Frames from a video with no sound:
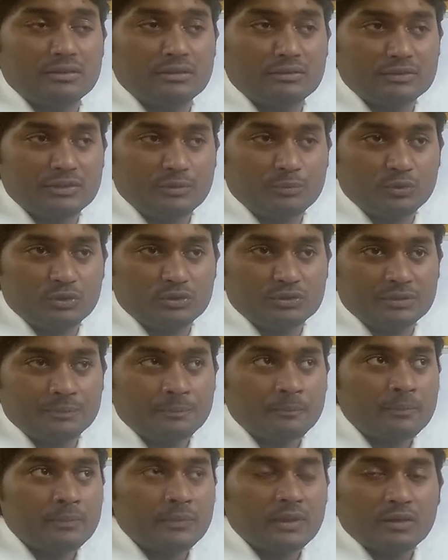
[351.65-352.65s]
Suppose
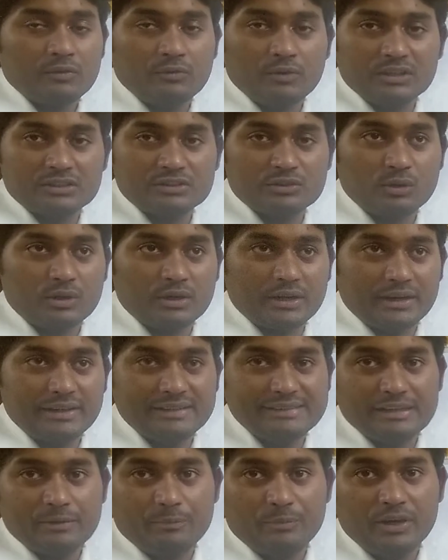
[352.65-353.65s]
first quarter
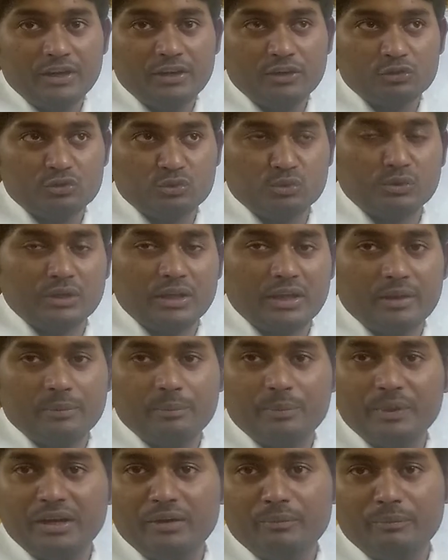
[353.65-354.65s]
is April to June,
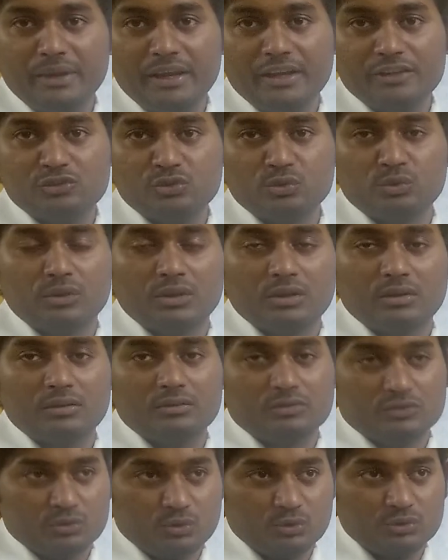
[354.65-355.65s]
April, May, June.
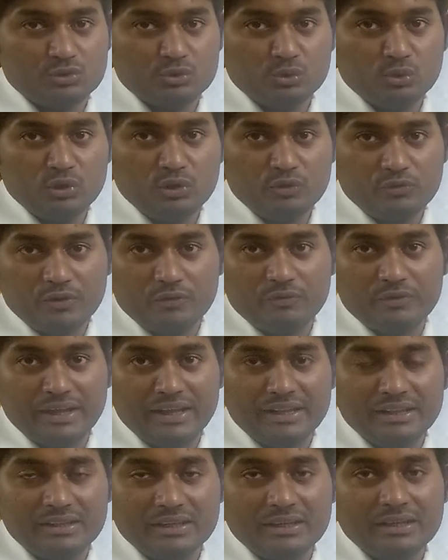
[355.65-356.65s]
So June
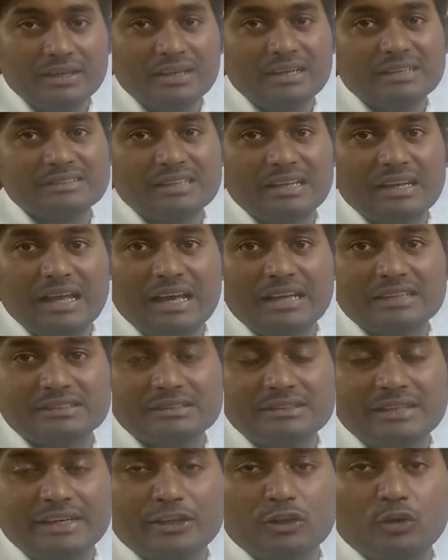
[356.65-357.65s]
15th is the
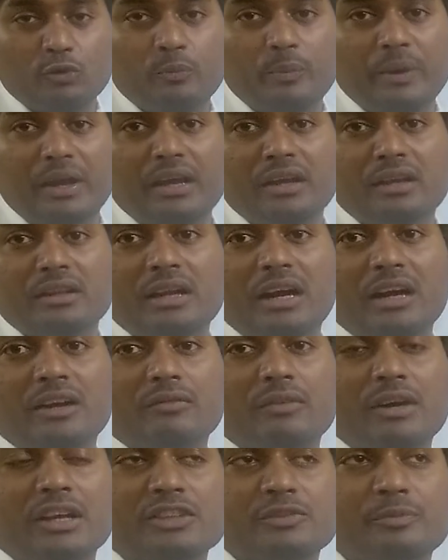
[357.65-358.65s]
last date of paying the
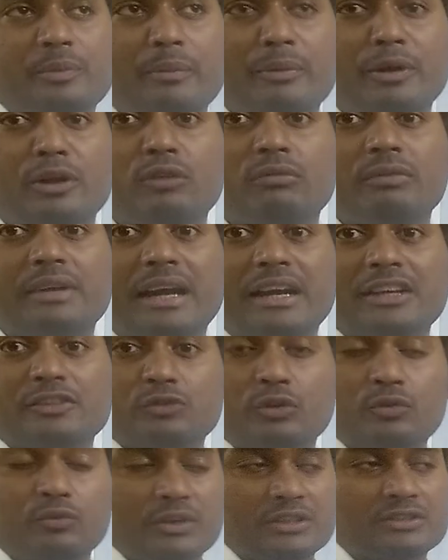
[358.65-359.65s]
advance payment of tax
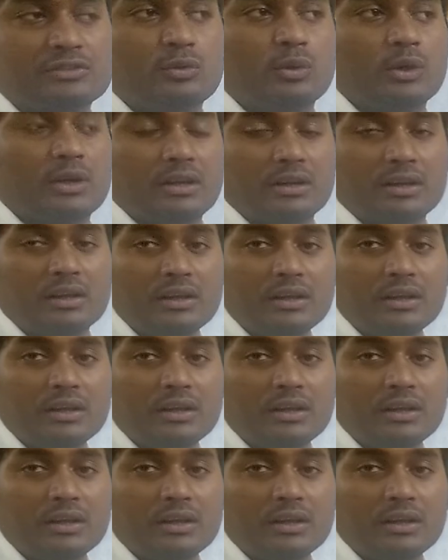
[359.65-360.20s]
for first quarter.